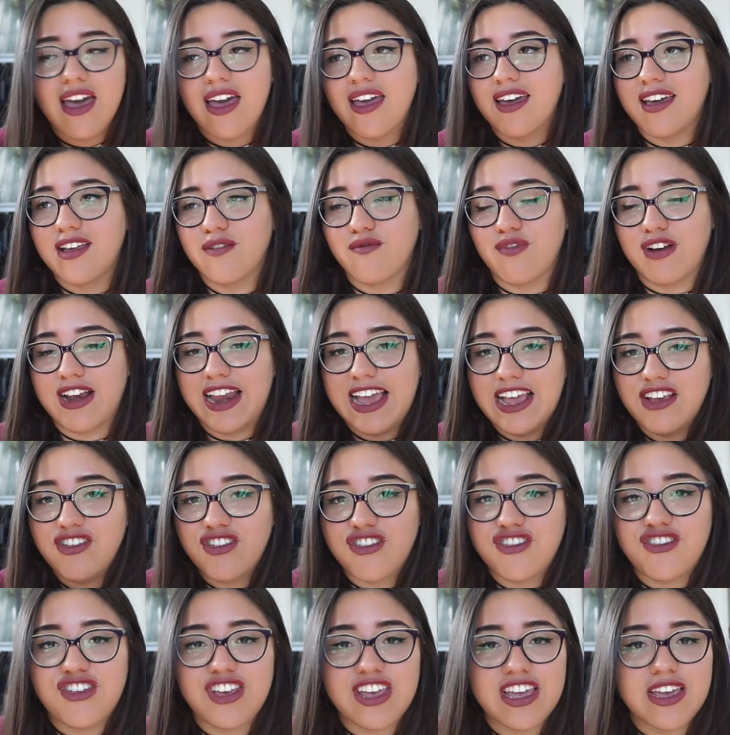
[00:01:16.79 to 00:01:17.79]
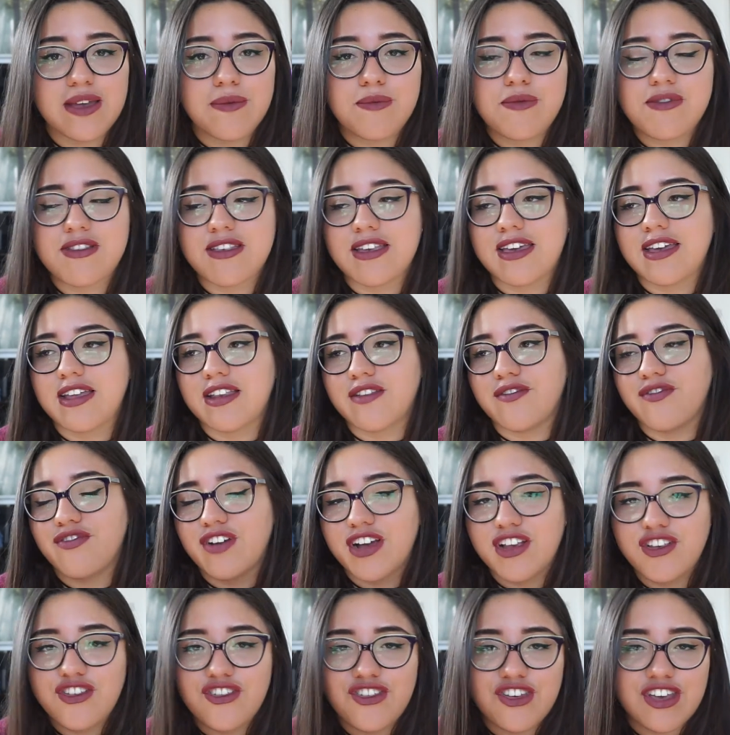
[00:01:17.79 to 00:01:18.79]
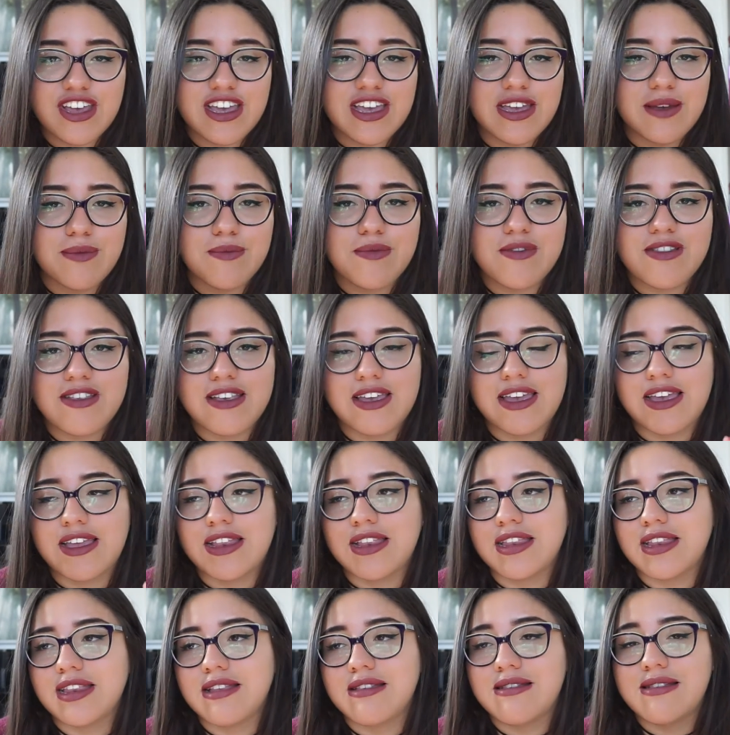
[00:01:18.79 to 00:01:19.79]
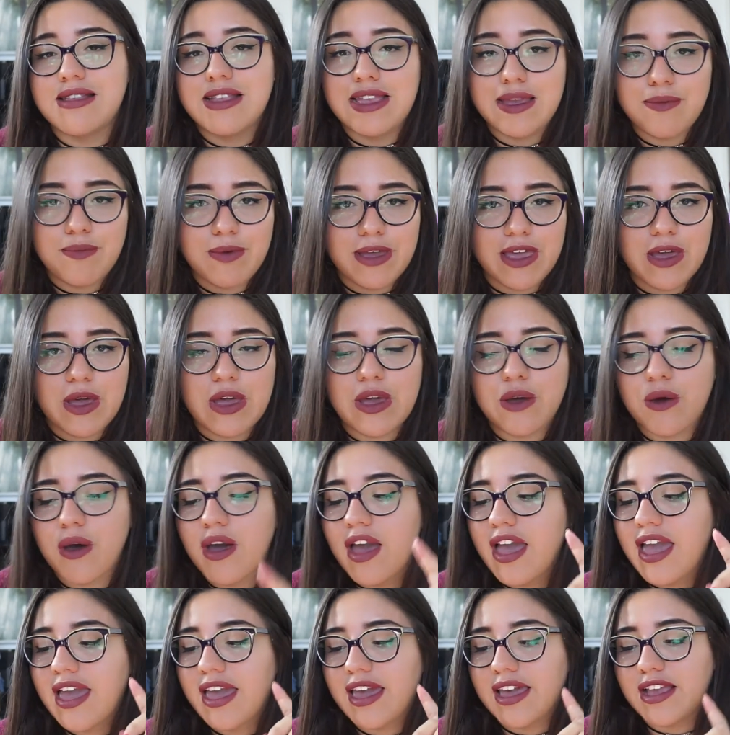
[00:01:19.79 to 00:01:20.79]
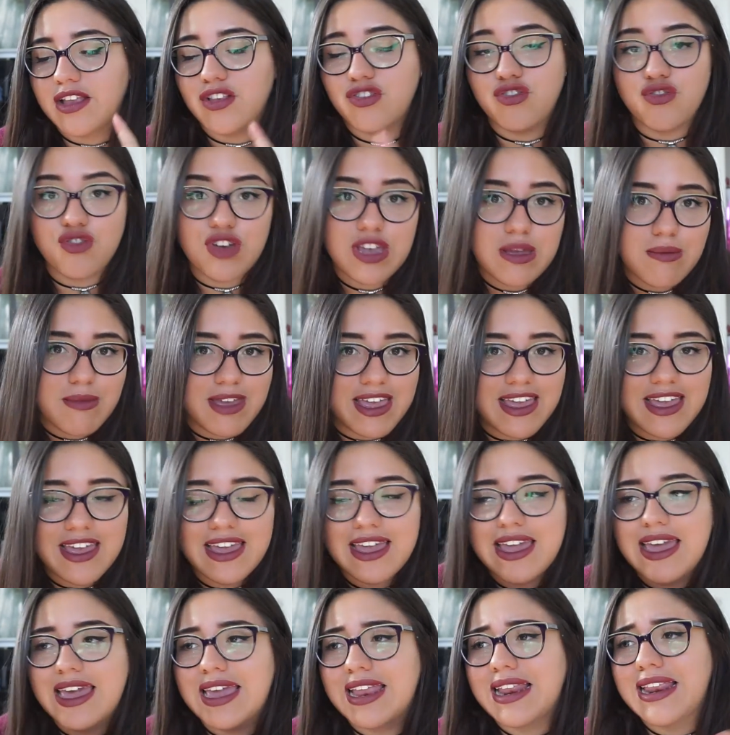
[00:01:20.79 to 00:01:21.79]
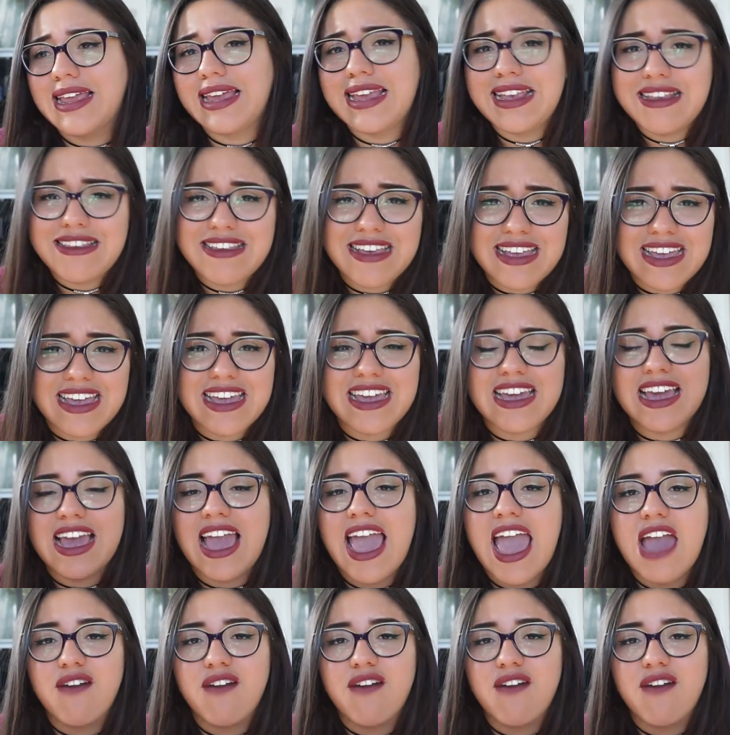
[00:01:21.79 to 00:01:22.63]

in relationships, in friendships, in sleeping, in dreaming, in eating.